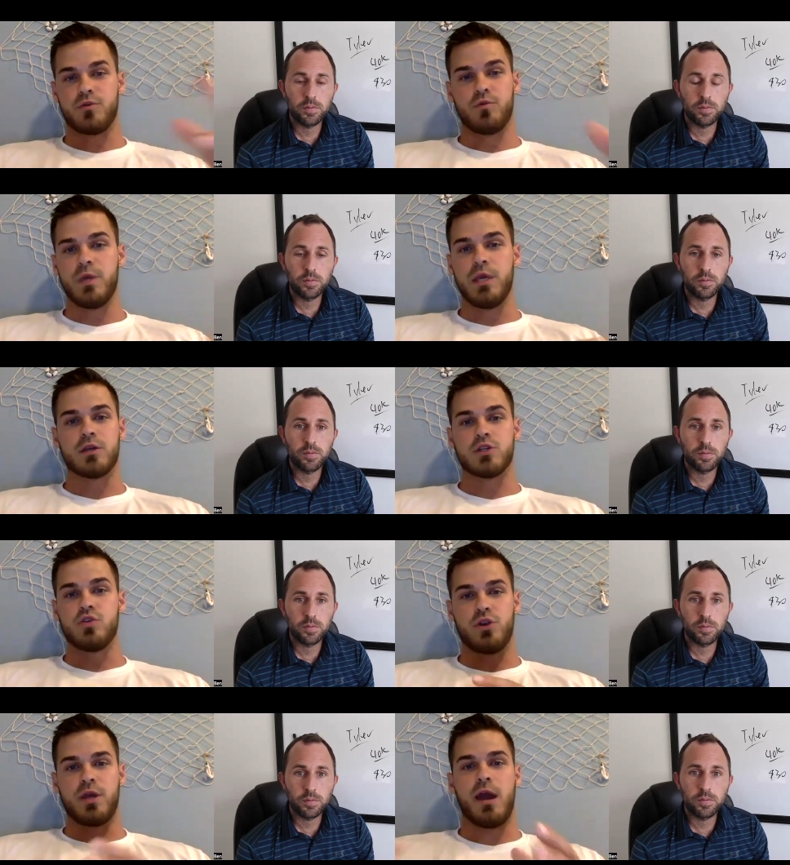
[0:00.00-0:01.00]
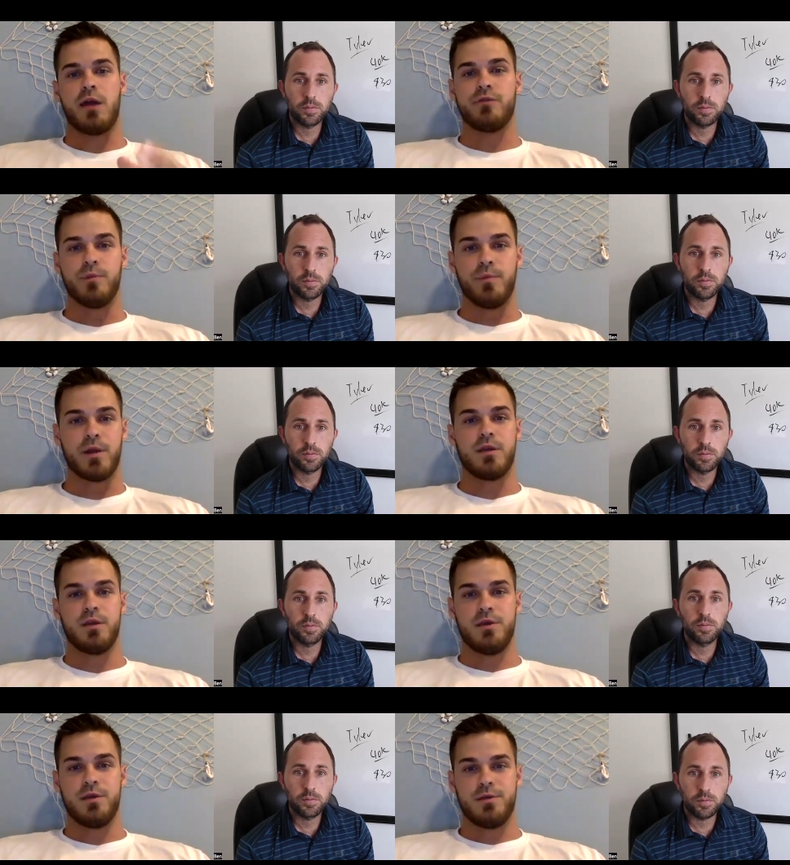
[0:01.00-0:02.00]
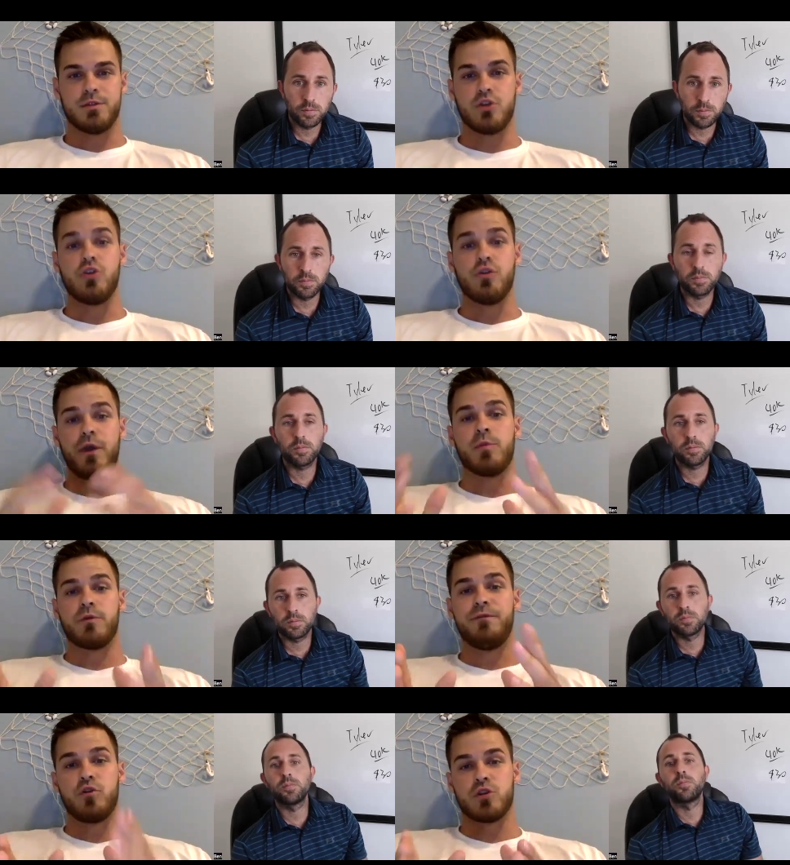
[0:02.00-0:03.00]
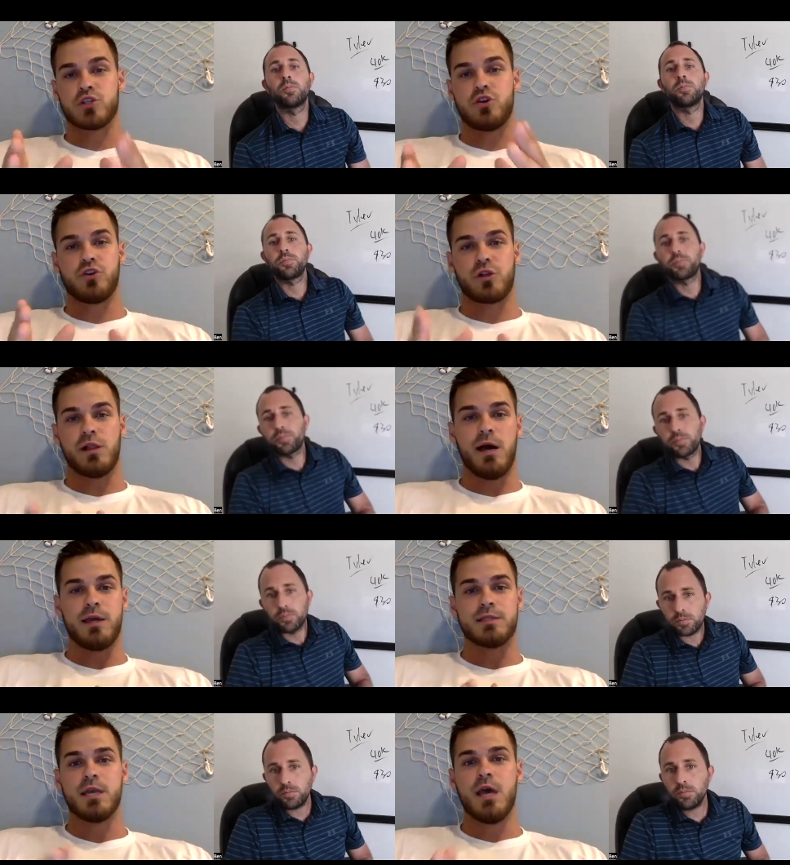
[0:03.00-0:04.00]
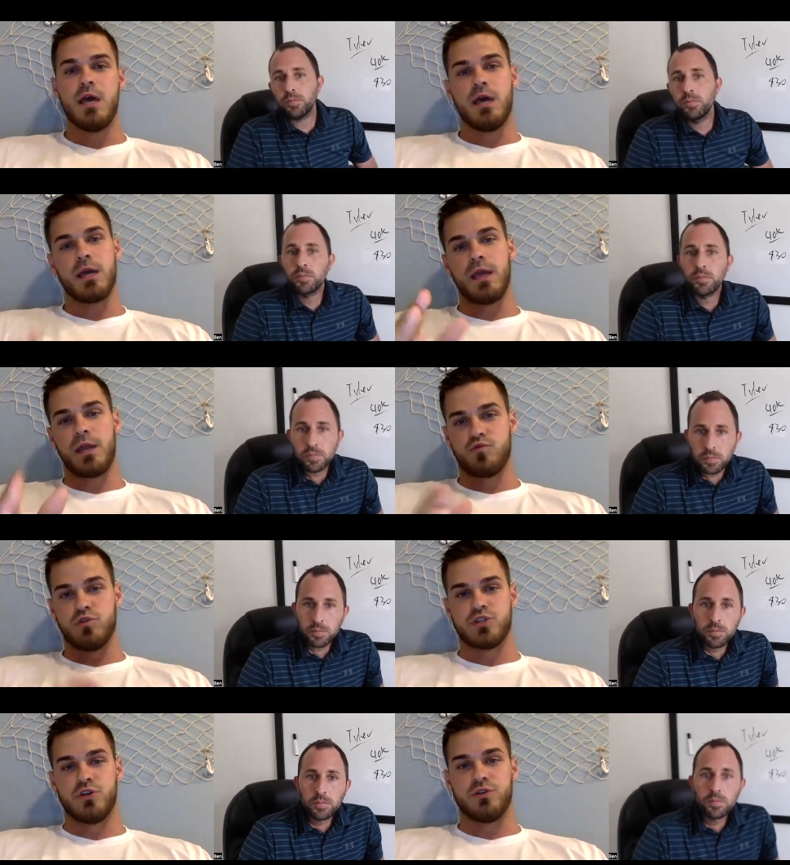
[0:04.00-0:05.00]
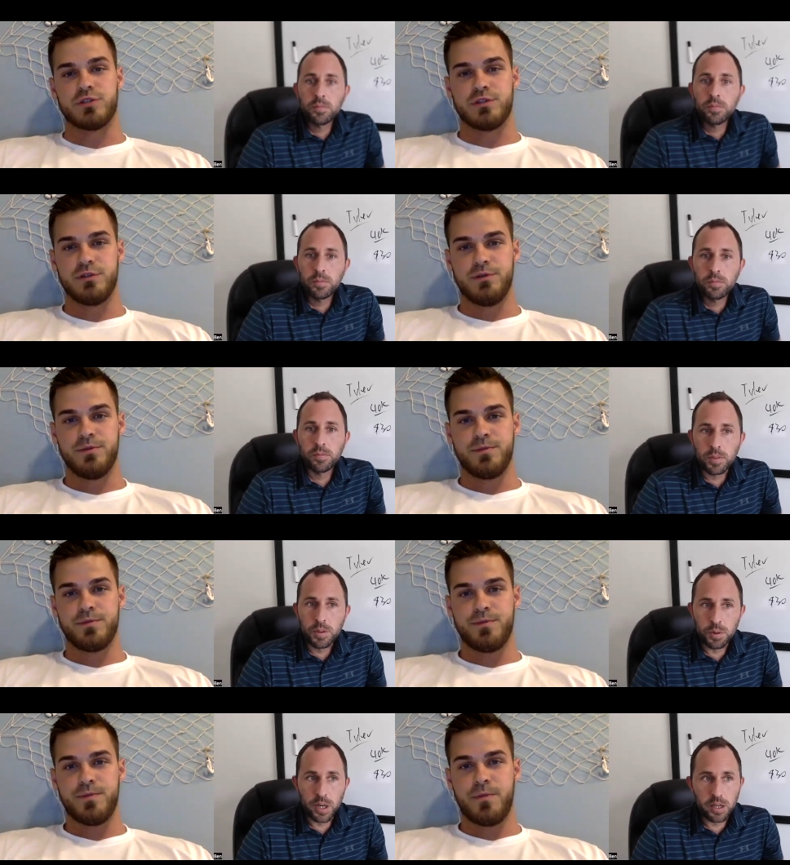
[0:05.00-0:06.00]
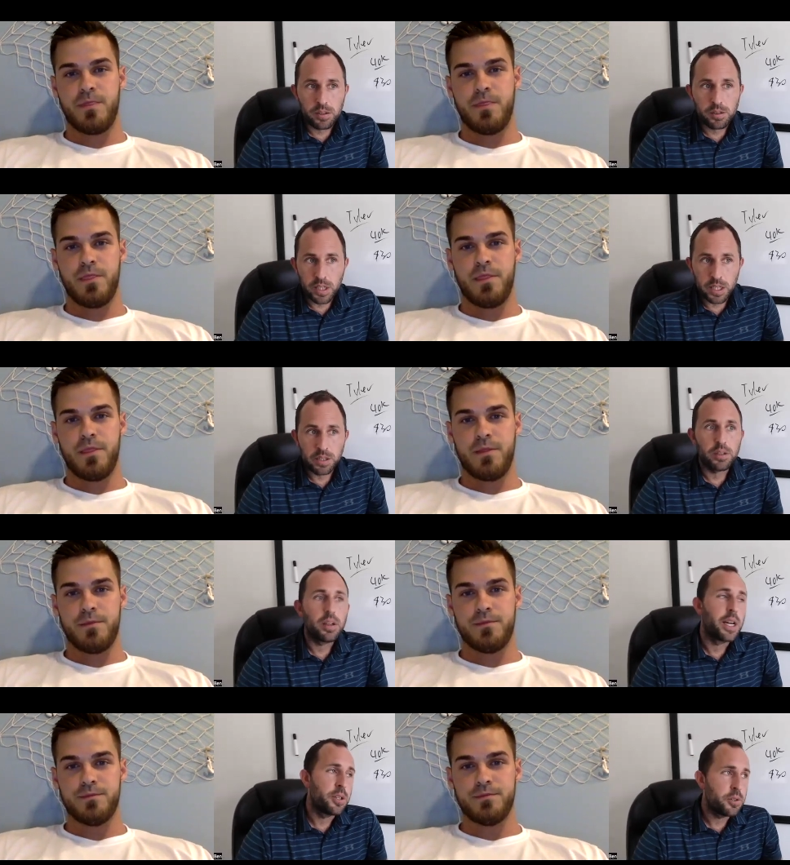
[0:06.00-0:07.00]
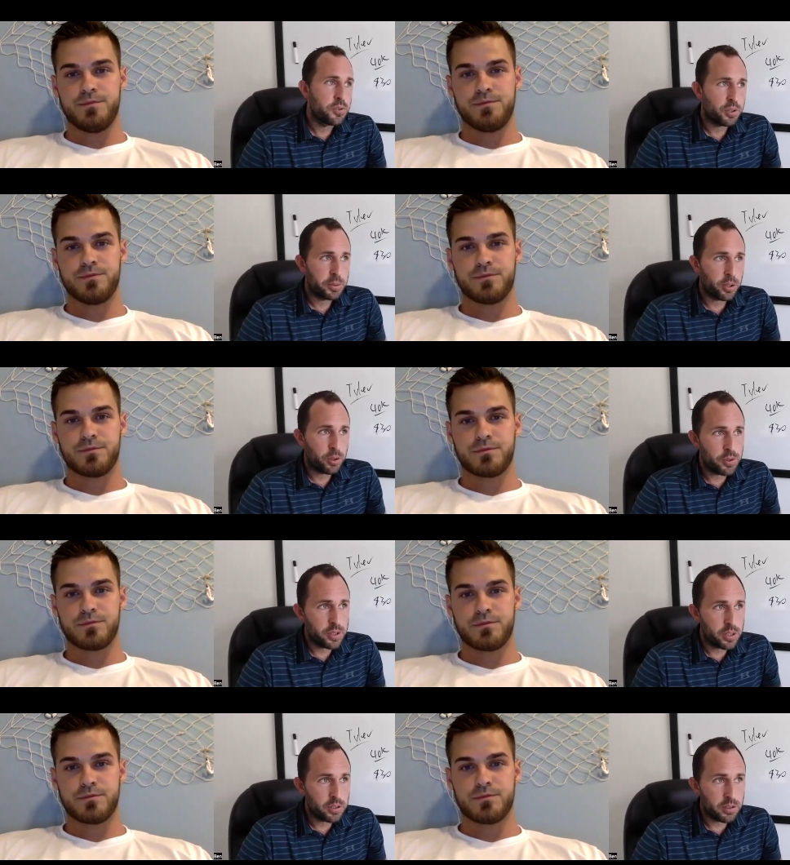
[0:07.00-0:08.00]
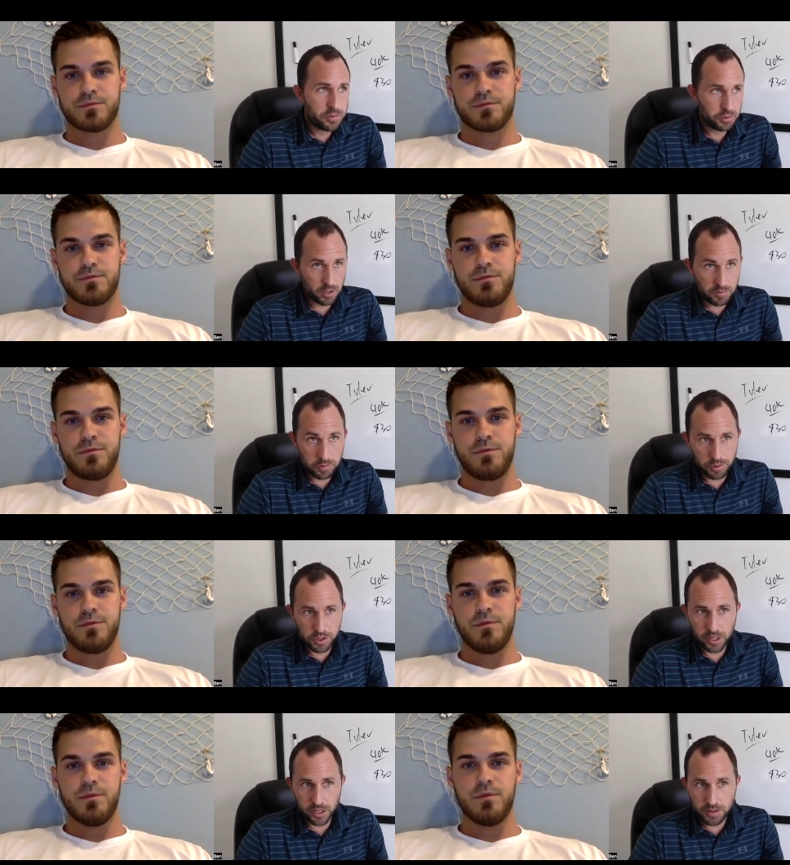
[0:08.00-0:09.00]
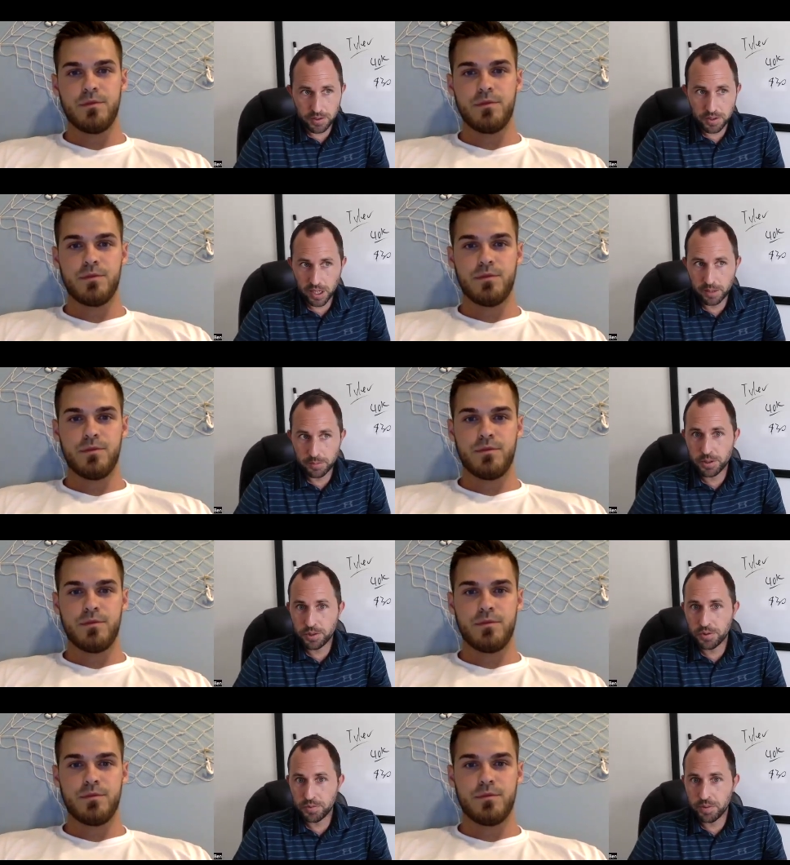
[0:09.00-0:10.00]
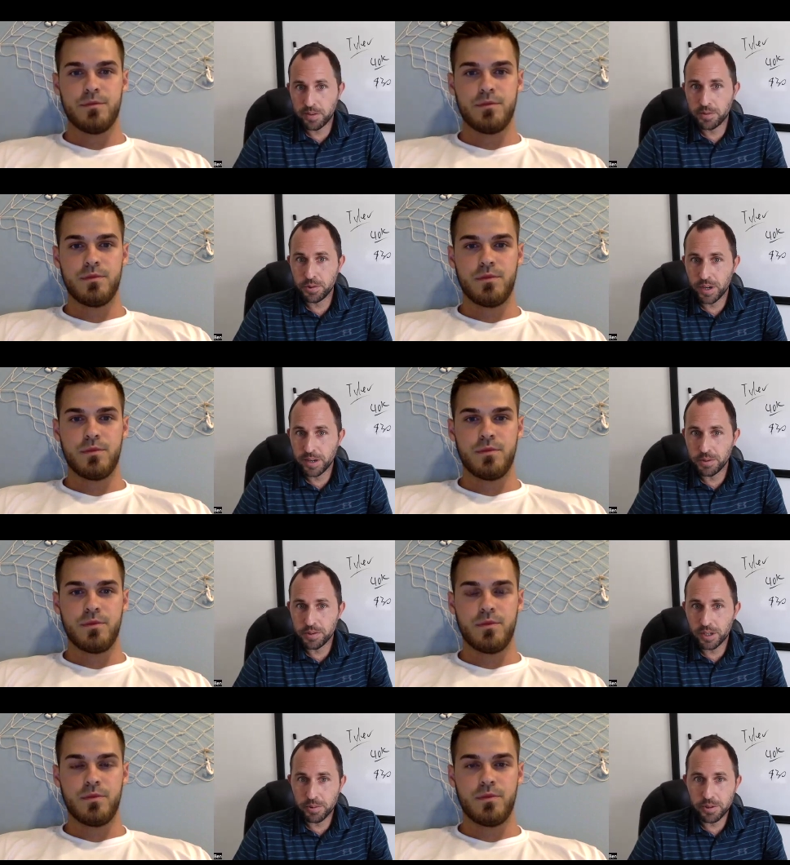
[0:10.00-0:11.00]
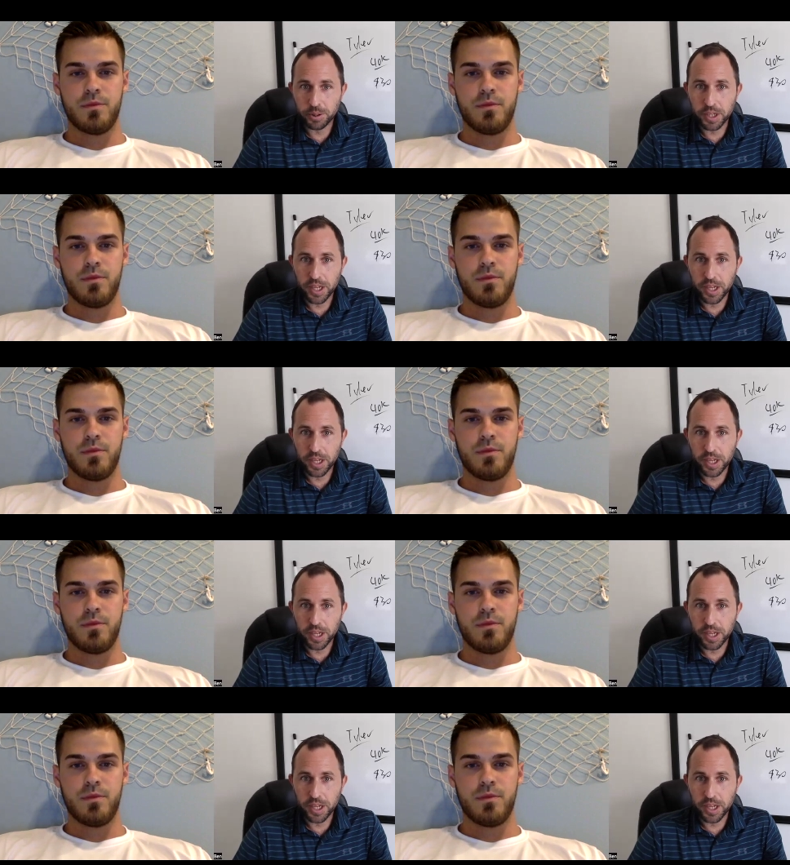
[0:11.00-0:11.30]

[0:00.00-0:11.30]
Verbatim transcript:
Speaker 1: or week because you already have the money. So you're able to focus on your clients and getting results.
Speaker 2: Right. And I know you told me earlier you're comfortable sharing this. How much revenue have you done with your